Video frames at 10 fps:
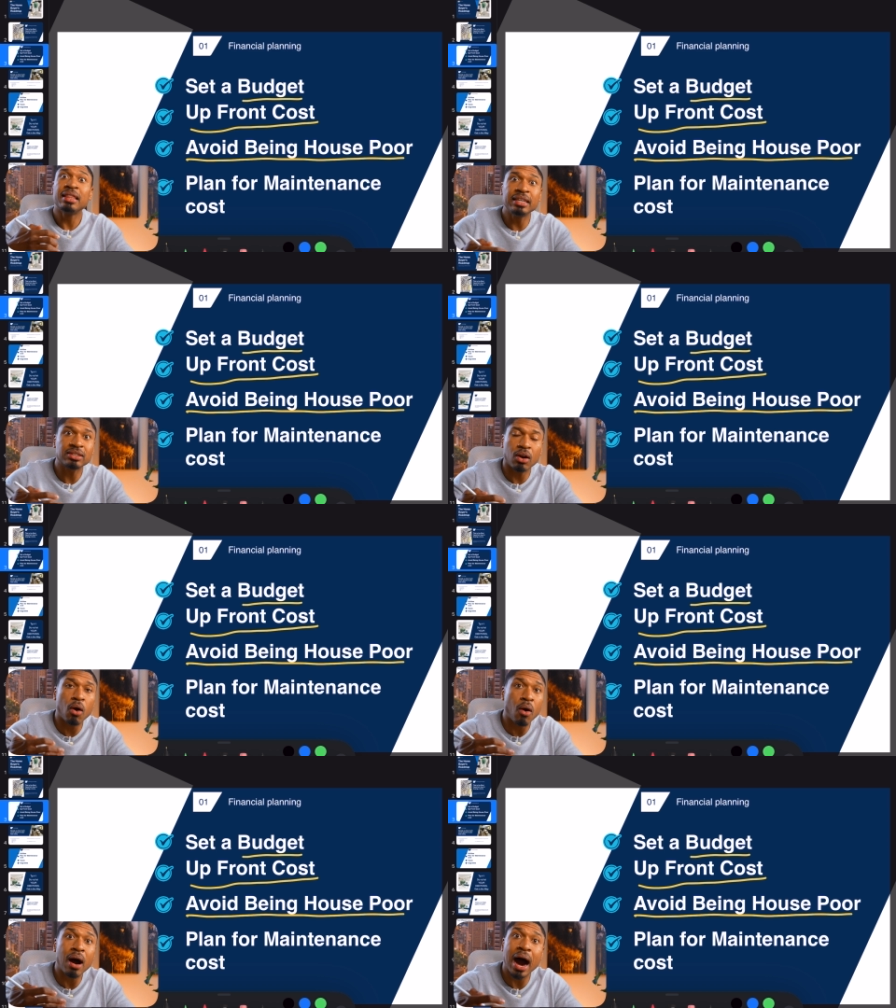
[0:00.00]
These are
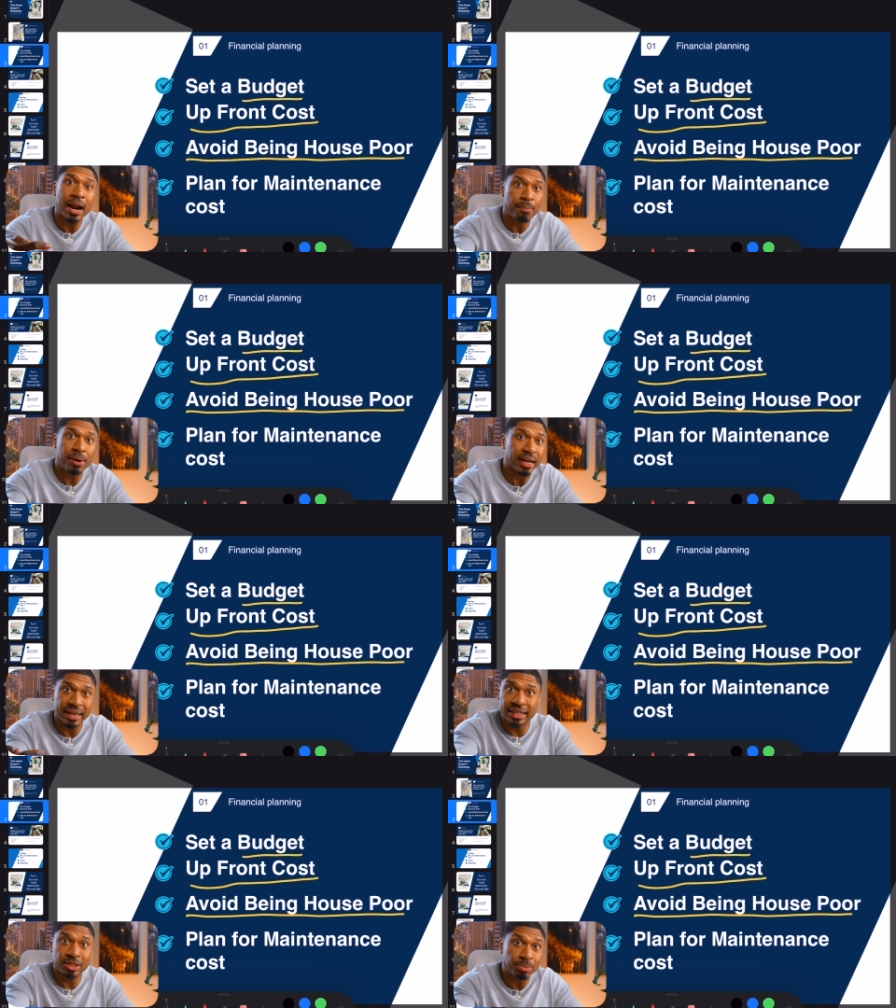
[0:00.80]
all
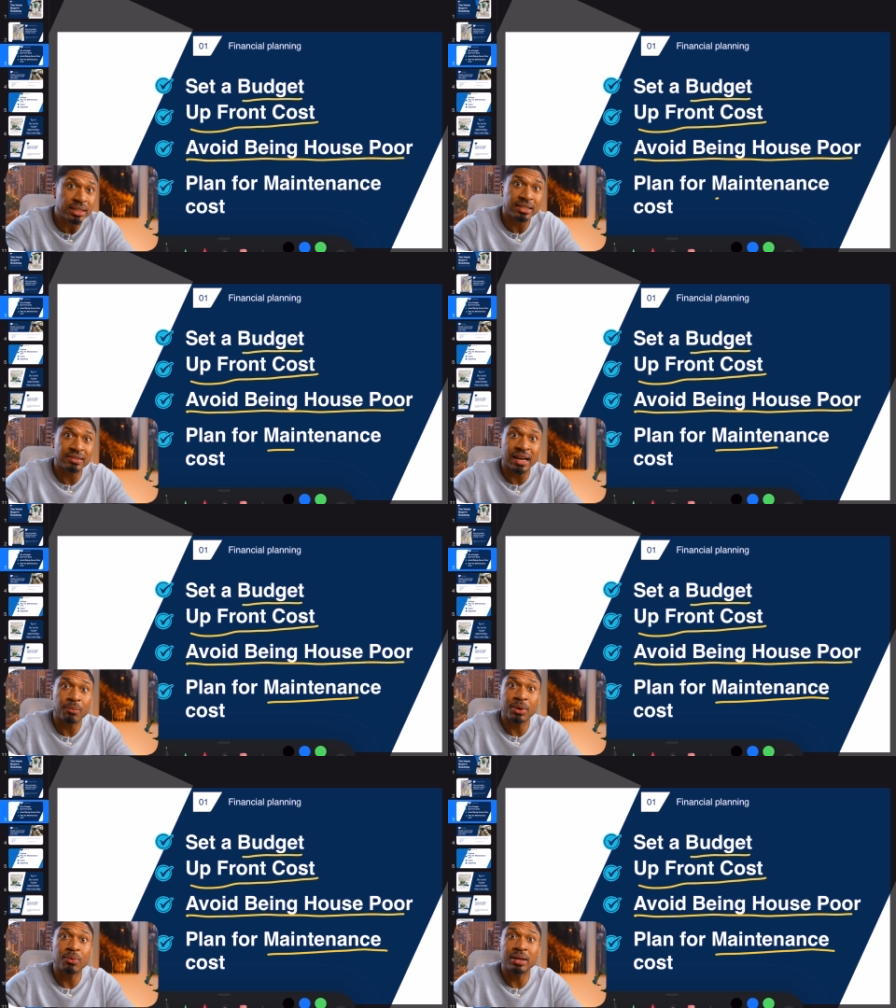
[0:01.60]
out-of-pocket expenses that
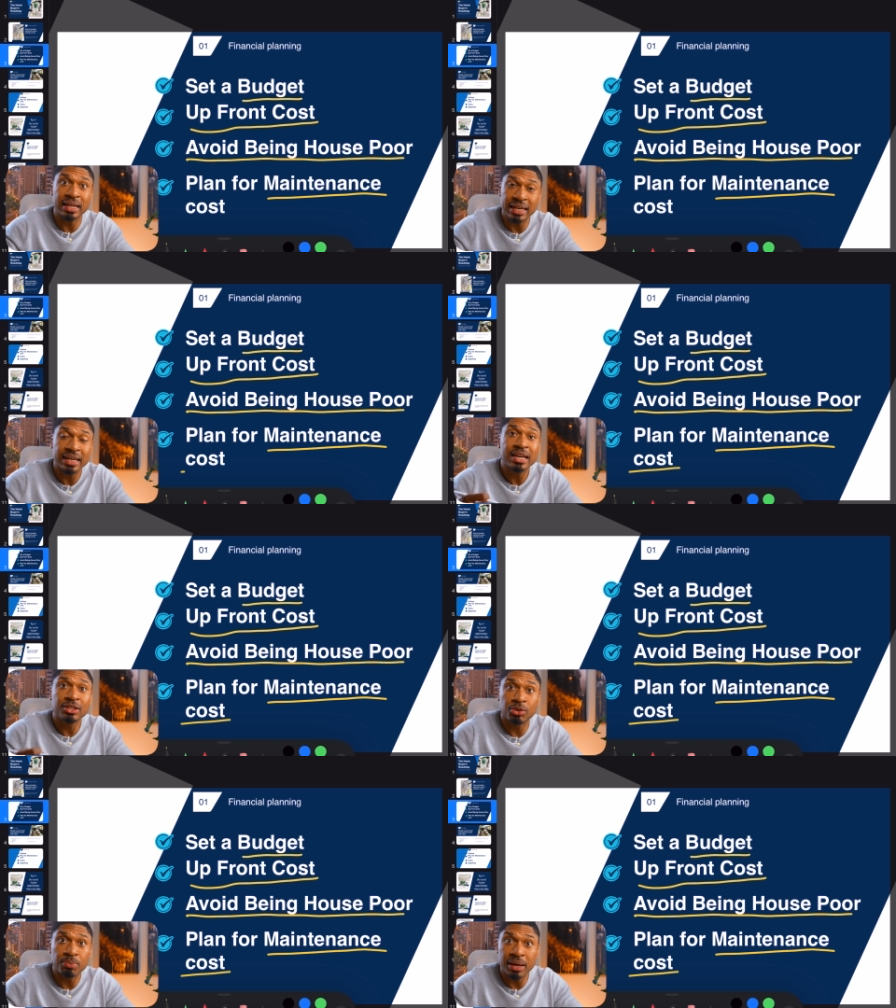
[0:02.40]
we would need
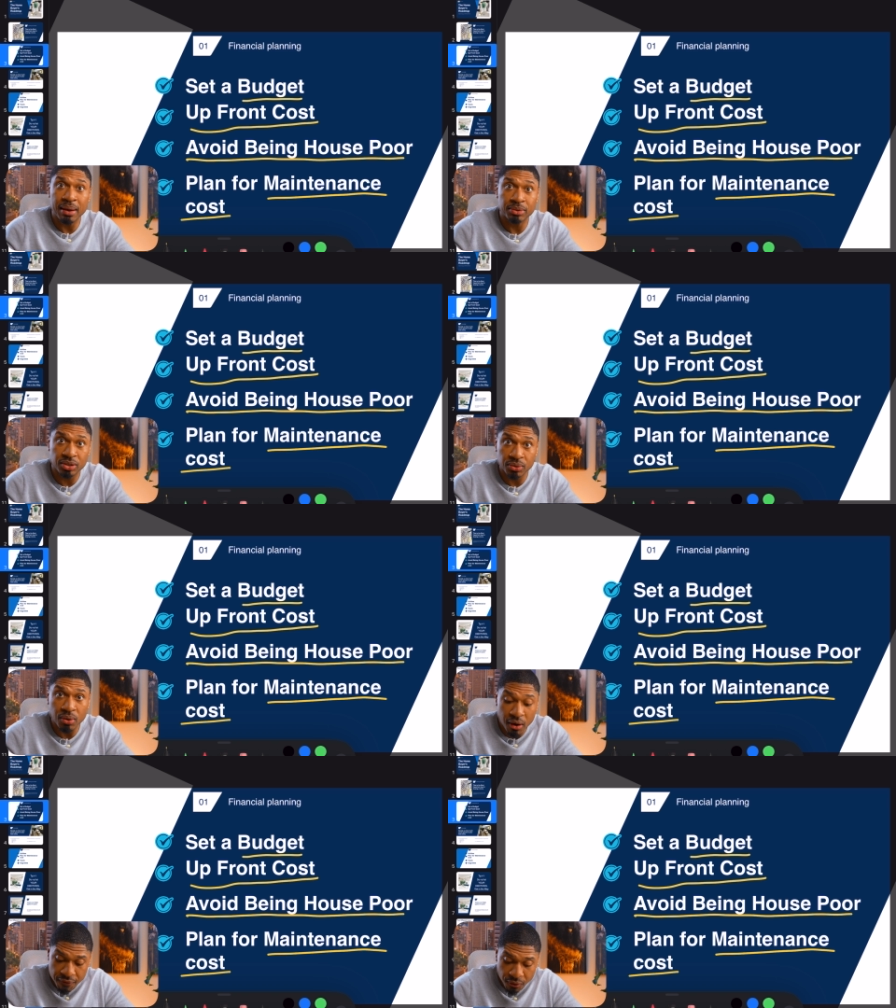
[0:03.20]
to be able to
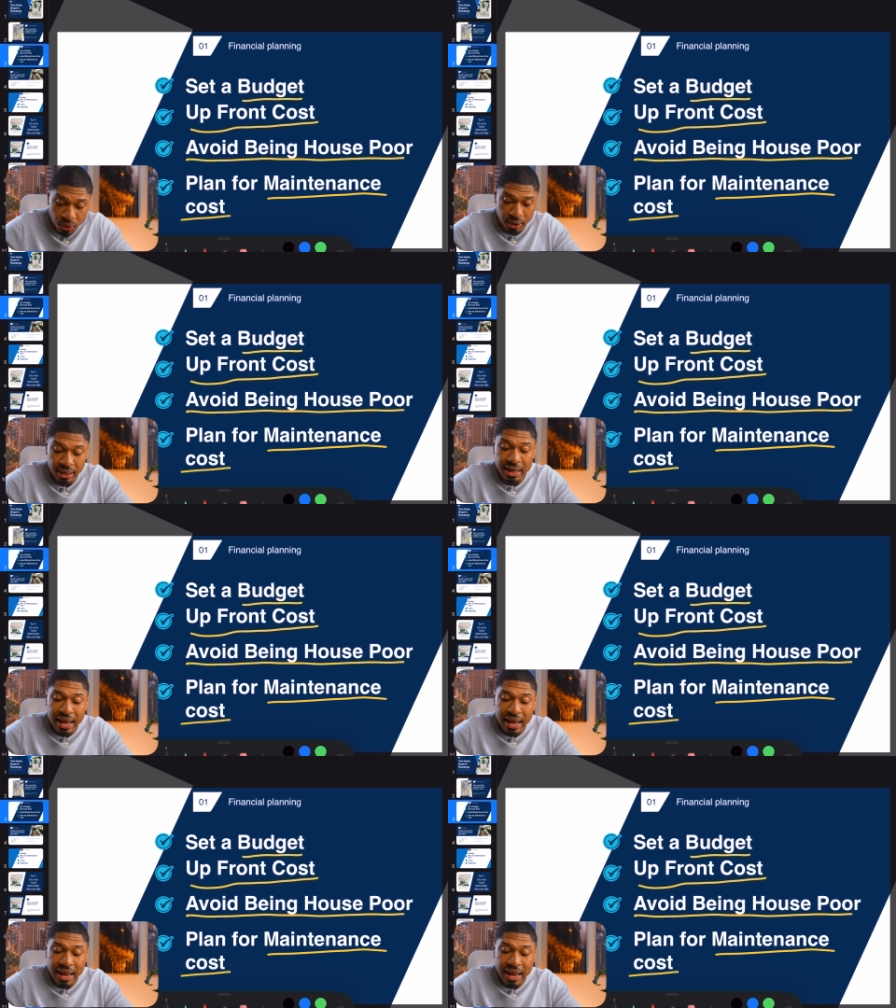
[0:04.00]
afford.